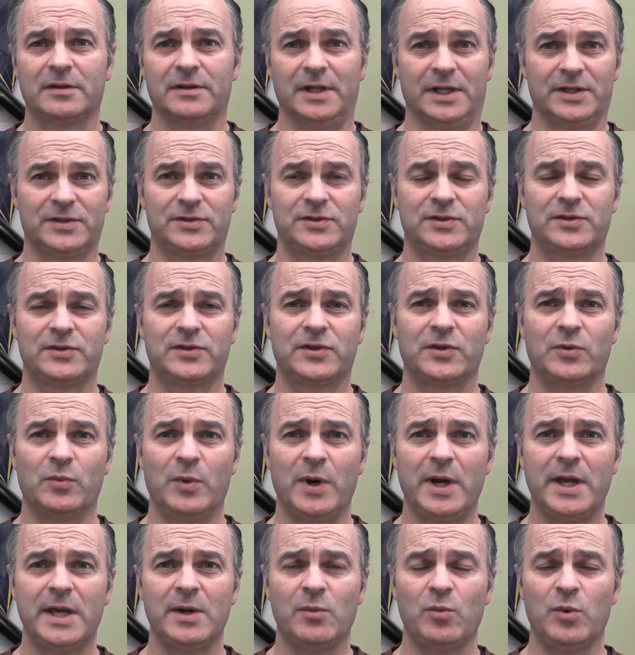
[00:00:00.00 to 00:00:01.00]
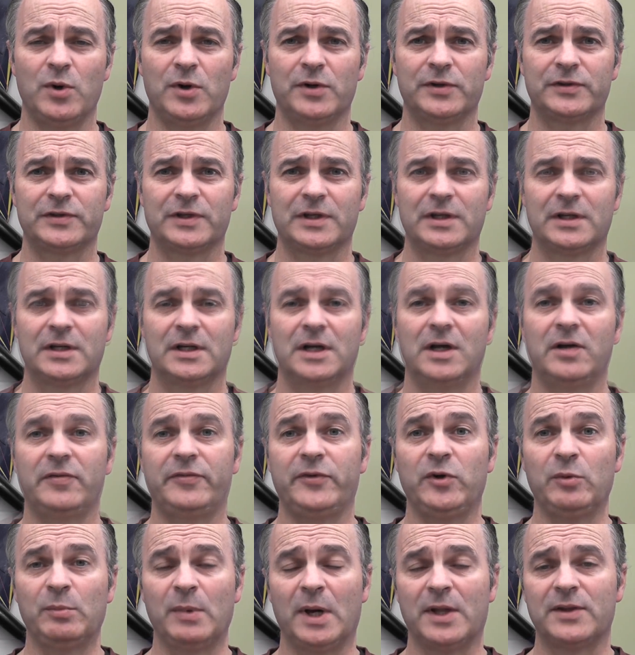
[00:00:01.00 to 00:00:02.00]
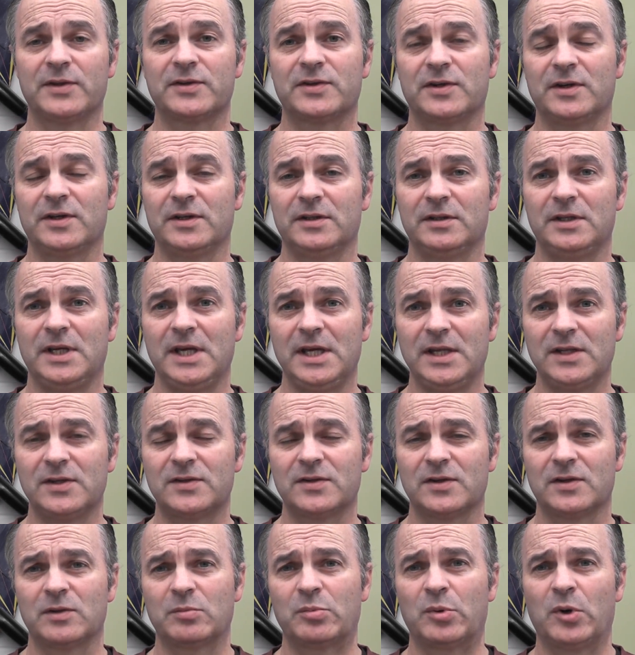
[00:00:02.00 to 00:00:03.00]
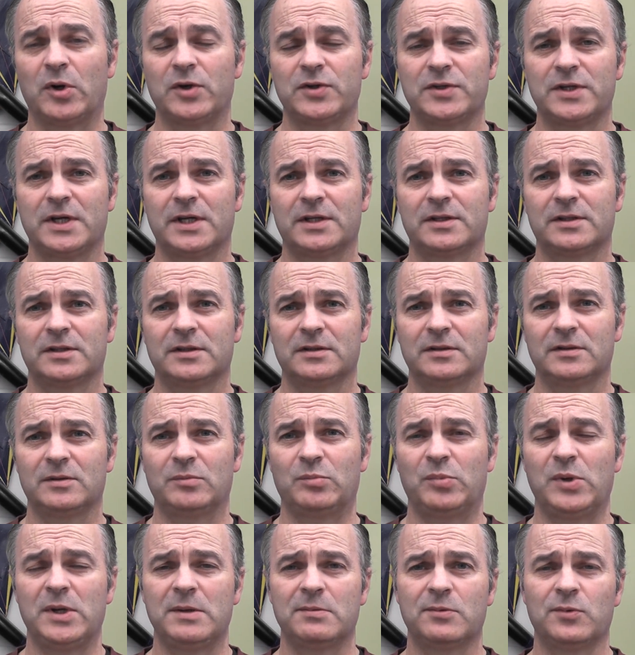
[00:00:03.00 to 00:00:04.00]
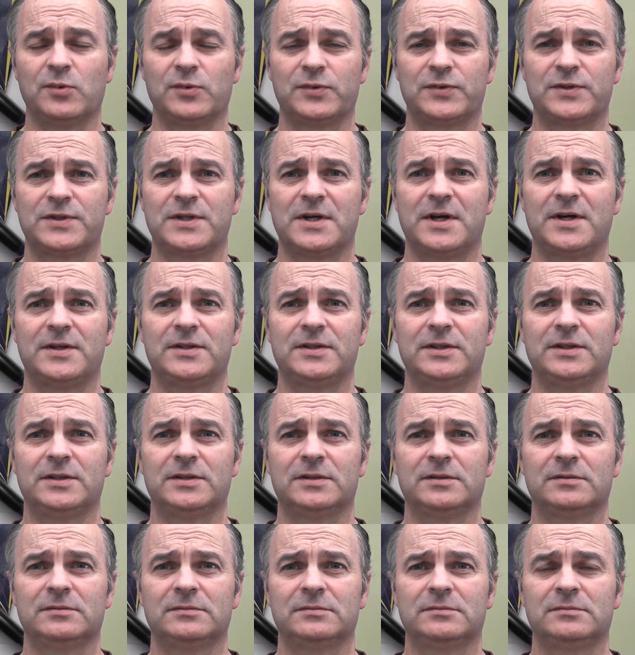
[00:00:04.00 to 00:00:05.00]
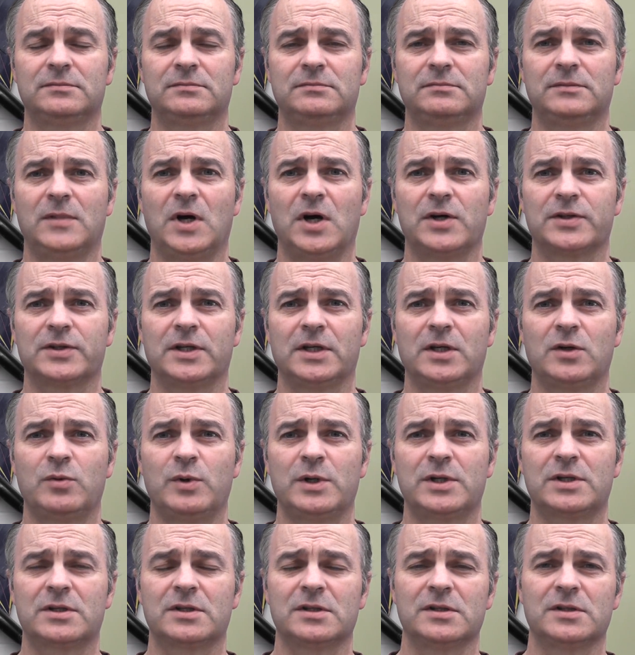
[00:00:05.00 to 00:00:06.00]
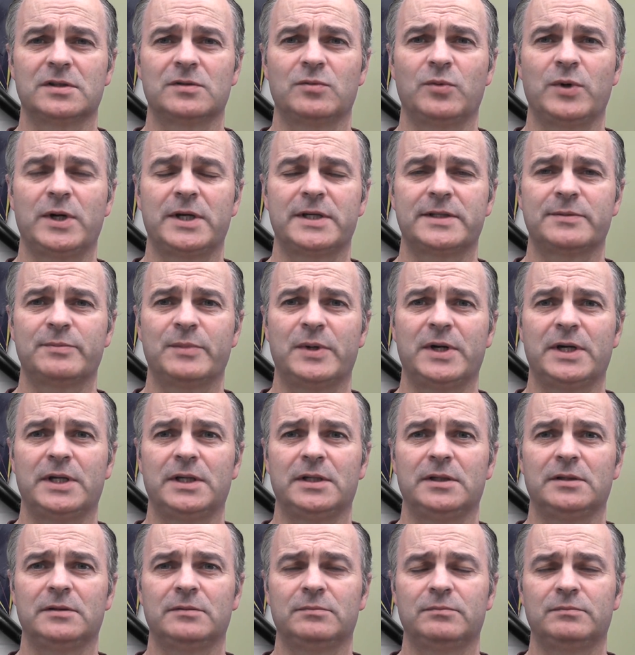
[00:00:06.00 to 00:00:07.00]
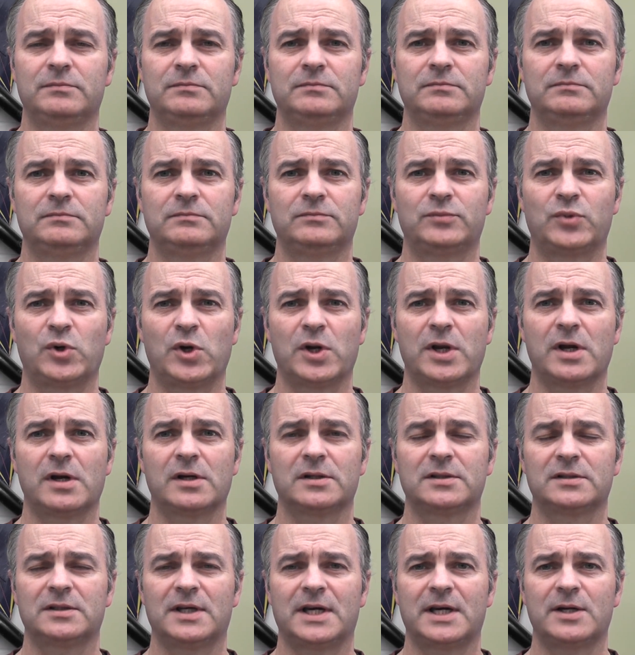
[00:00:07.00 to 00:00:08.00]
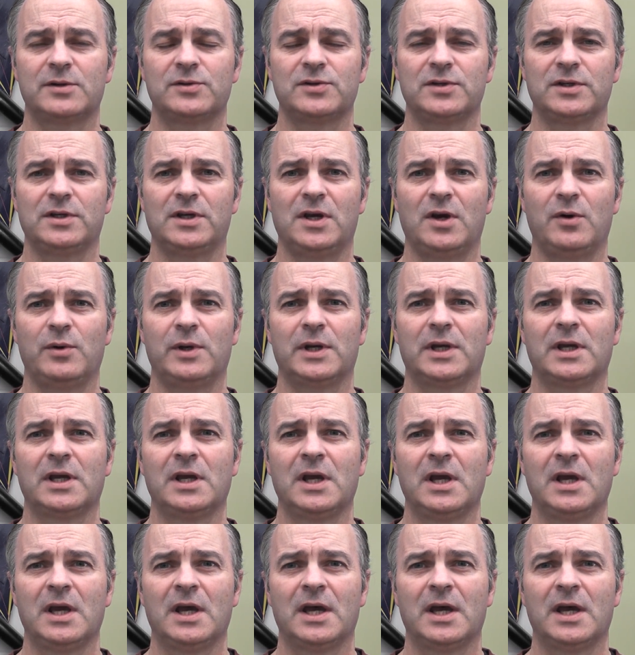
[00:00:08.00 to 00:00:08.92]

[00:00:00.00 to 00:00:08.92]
That's just the way it was. A few months into the project, people started asking questions. Where's my product? How's it going?